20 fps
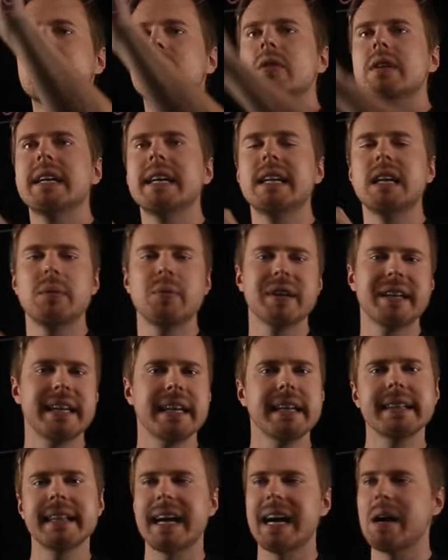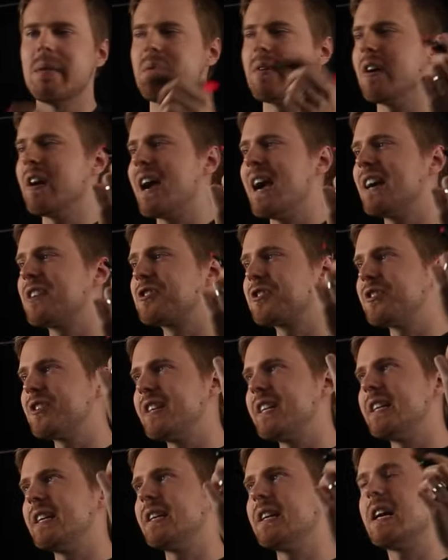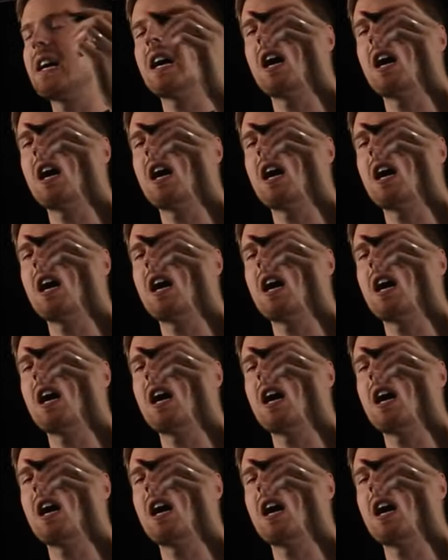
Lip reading: Well, GitHub or GitLab are actually